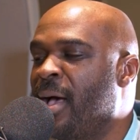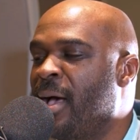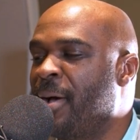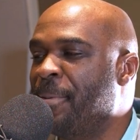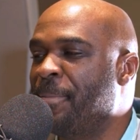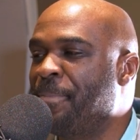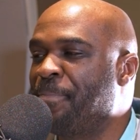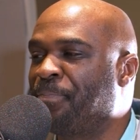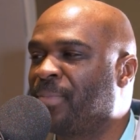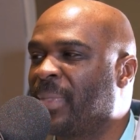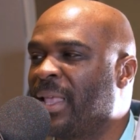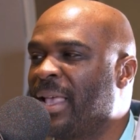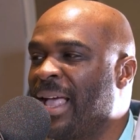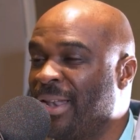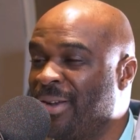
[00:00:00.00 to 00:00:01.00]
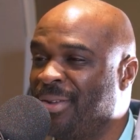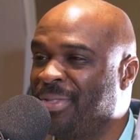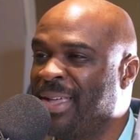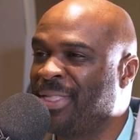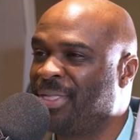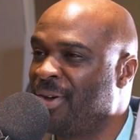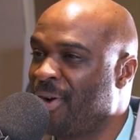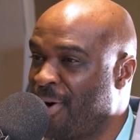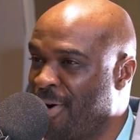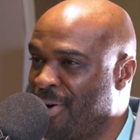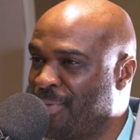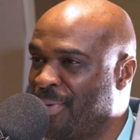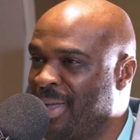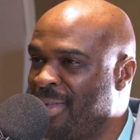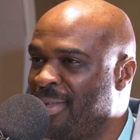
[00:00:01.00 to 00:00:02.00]
Um, I learned that the
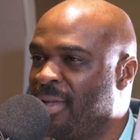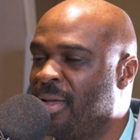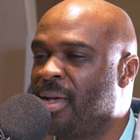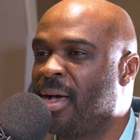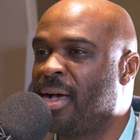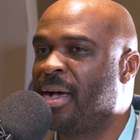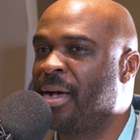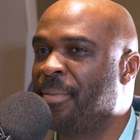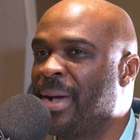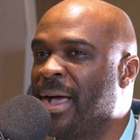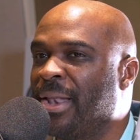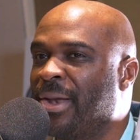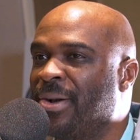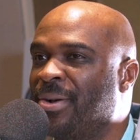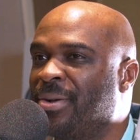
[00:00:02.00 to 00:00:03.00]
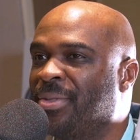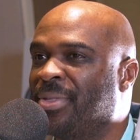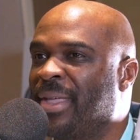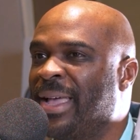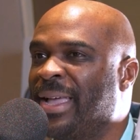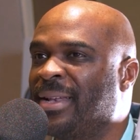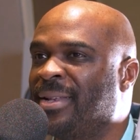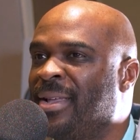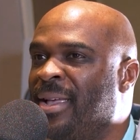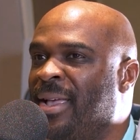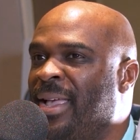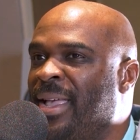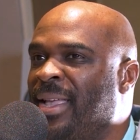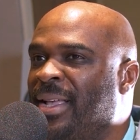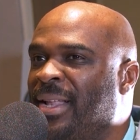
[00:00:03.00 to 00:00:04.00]
hard way. Uh, I learned that
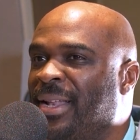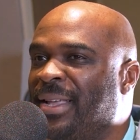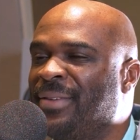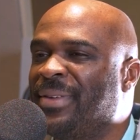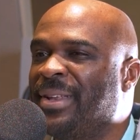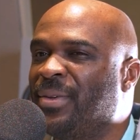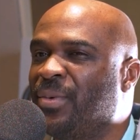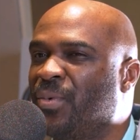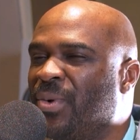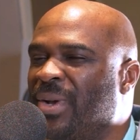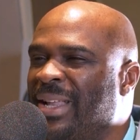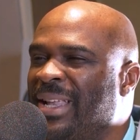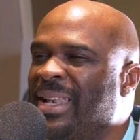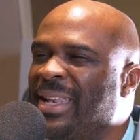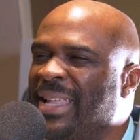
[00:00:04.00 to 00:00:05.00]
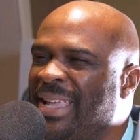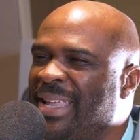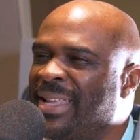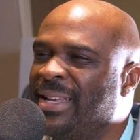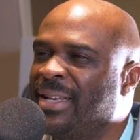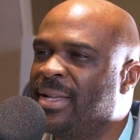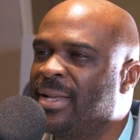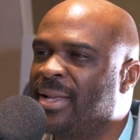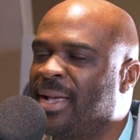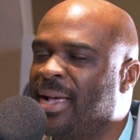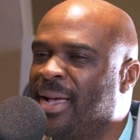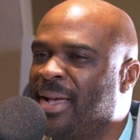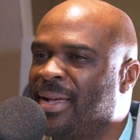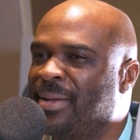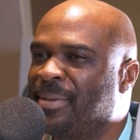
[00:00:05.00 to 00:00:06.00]
Cleveland really needed
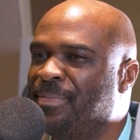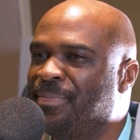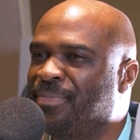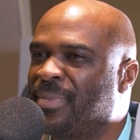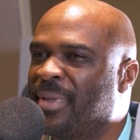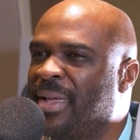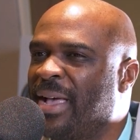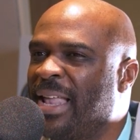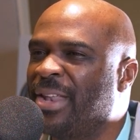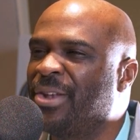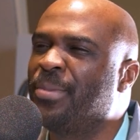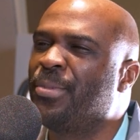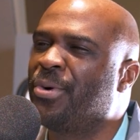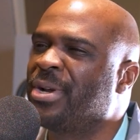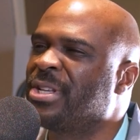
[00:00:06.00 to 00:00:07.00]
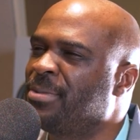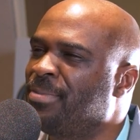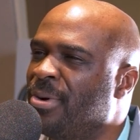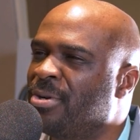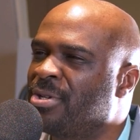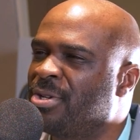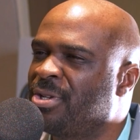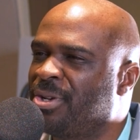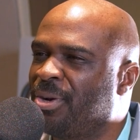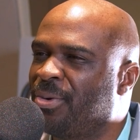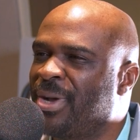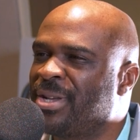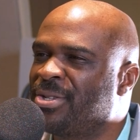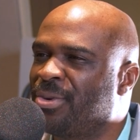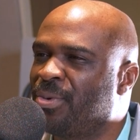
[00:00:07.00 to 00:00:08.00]
uh, a little more exposure to the
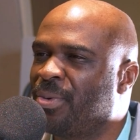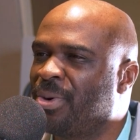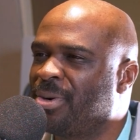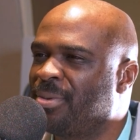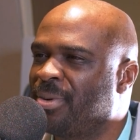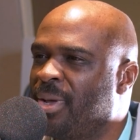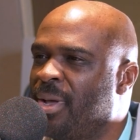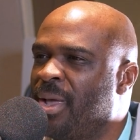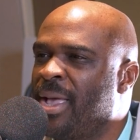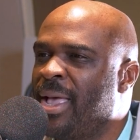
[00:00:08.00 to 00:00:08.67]
rest of the world.